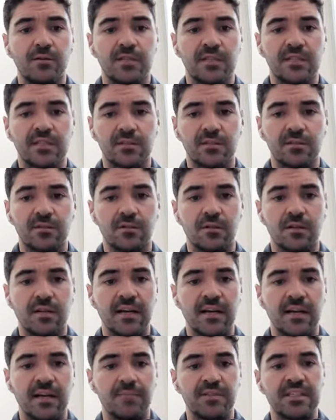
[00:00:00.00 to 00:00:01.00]
That's all
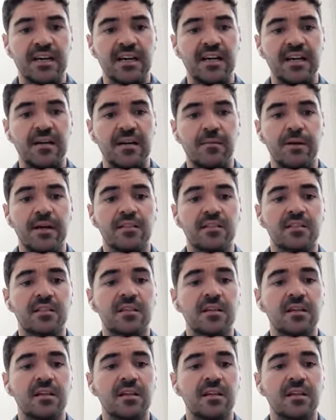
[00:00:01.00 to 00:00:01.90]
diet based.